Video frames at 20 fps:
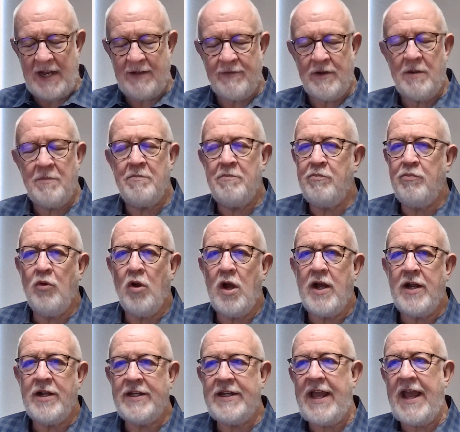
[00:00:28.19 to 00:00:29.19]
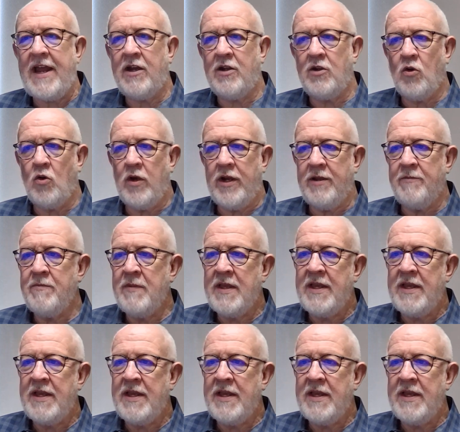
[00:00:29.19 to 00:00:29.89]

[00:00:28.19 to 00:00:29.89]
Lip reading: of a broad category,